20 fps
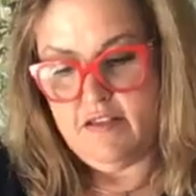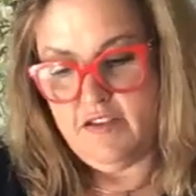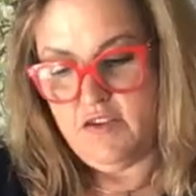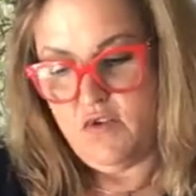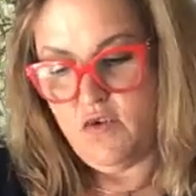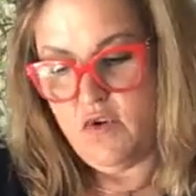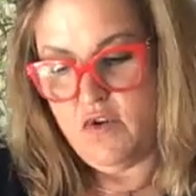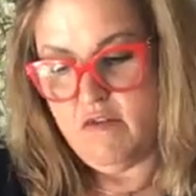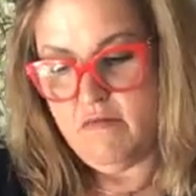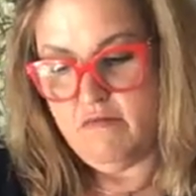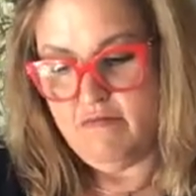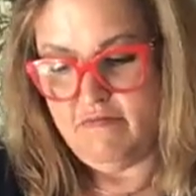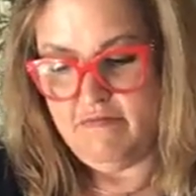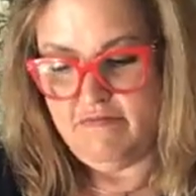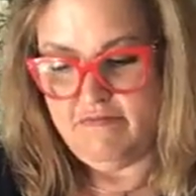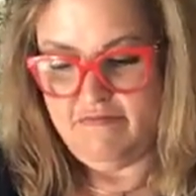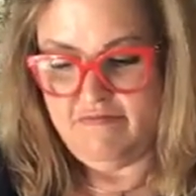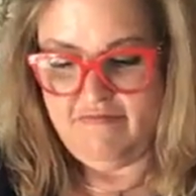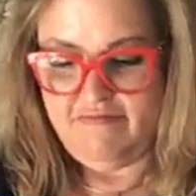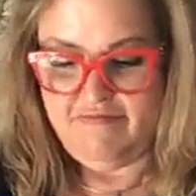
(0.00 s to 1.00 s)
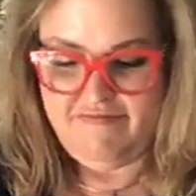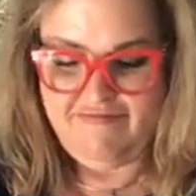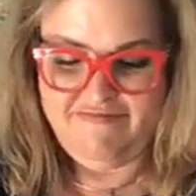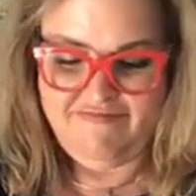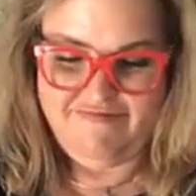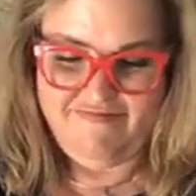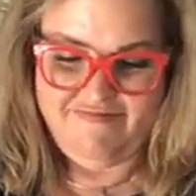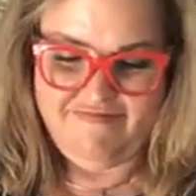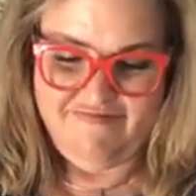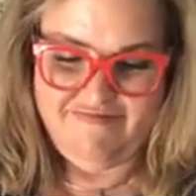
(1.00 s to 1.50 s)
Isn't it cool?
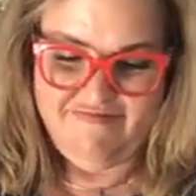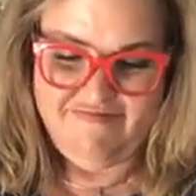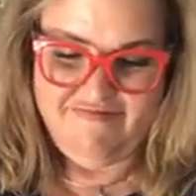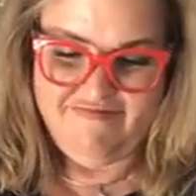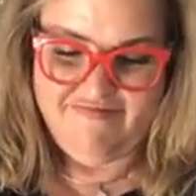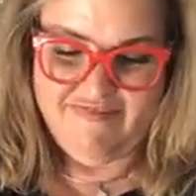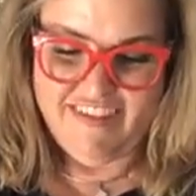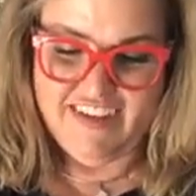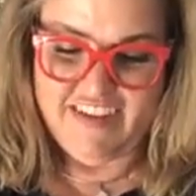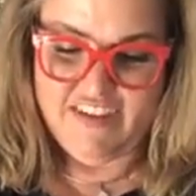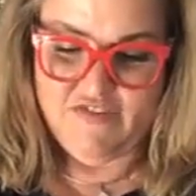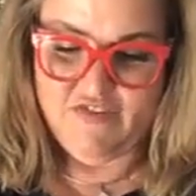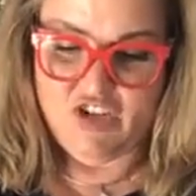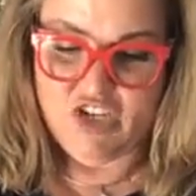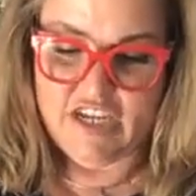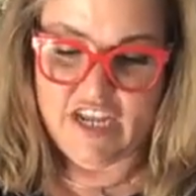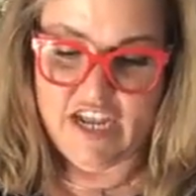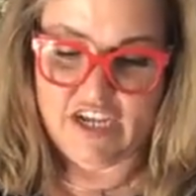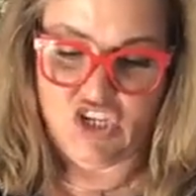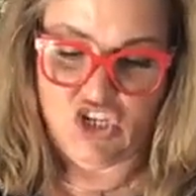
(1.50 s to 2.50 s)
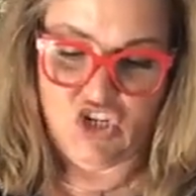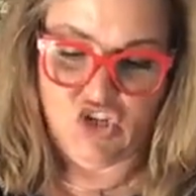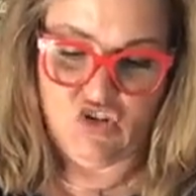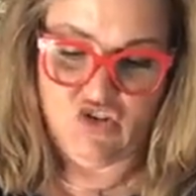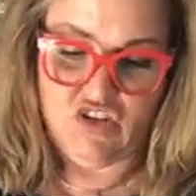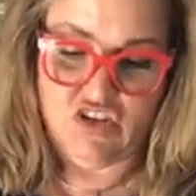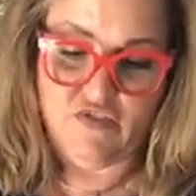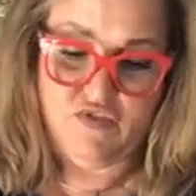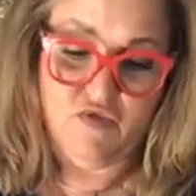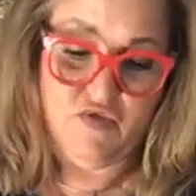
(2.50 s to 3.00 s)
Different
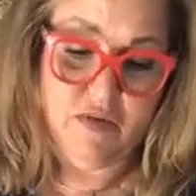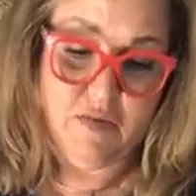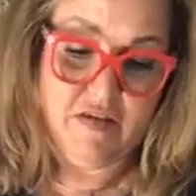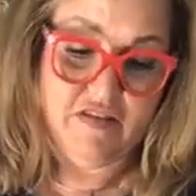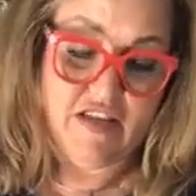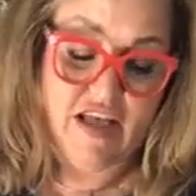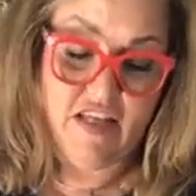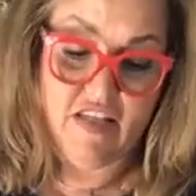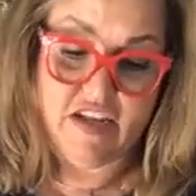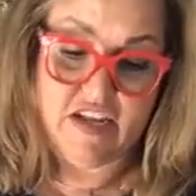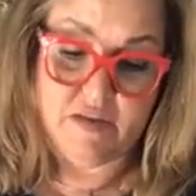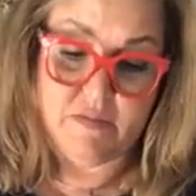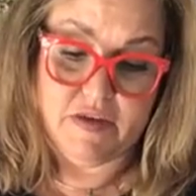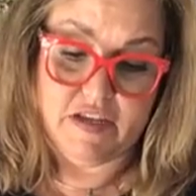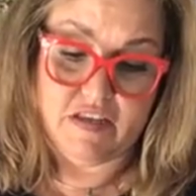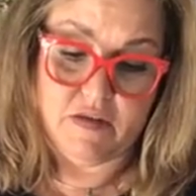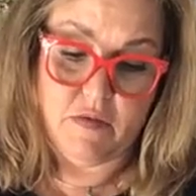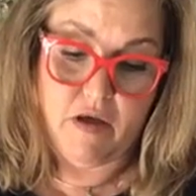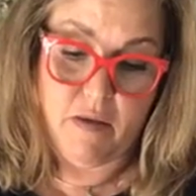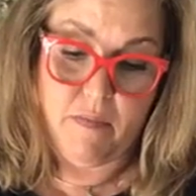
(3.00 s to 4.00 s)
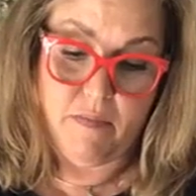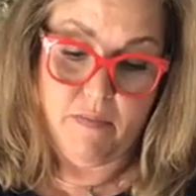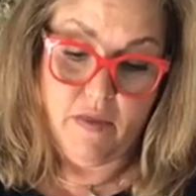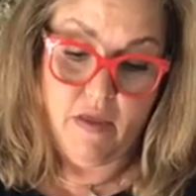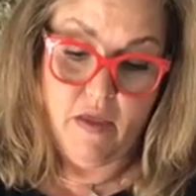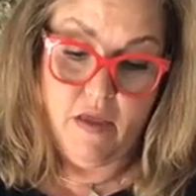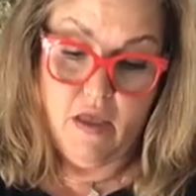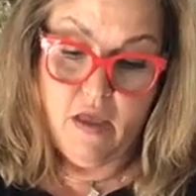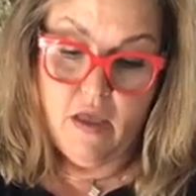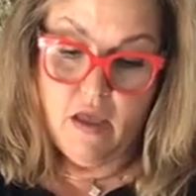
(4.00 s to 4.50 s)
textures, different ribbons. I like to mix them up.